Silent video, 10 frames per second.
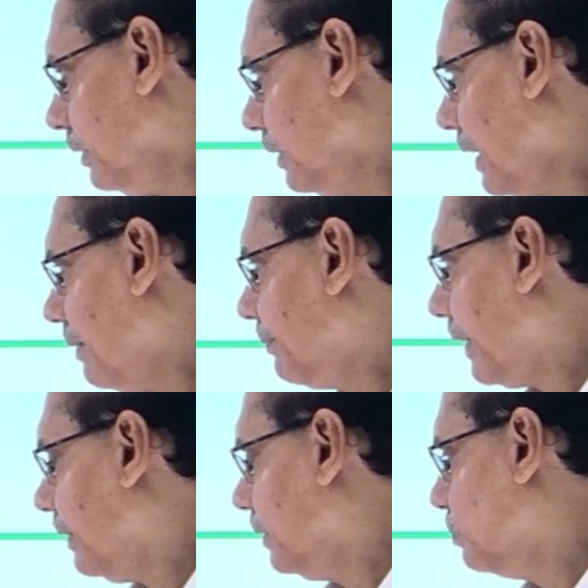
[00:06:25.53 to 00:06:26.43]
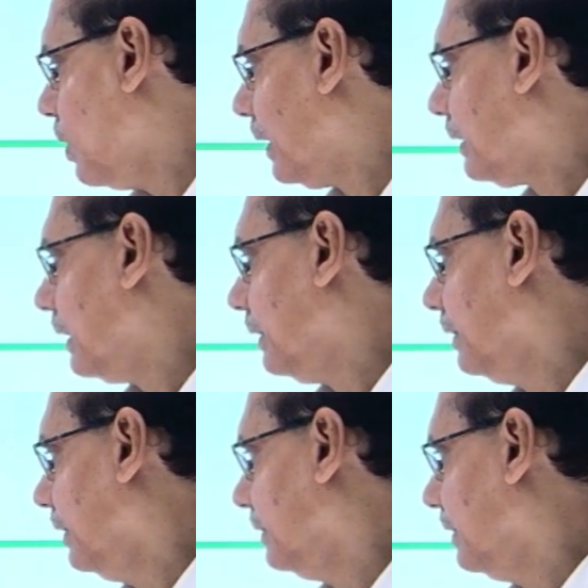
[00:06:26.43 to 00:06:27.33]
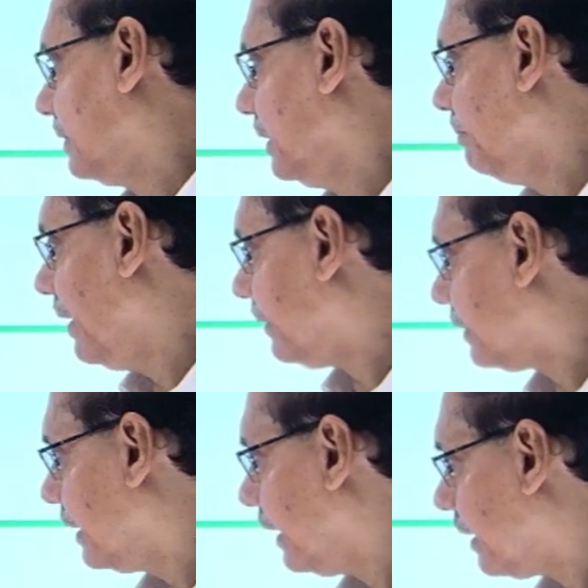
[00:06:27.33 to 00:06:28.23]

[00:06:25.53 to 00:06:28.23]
I am taking the water, it is a symmetric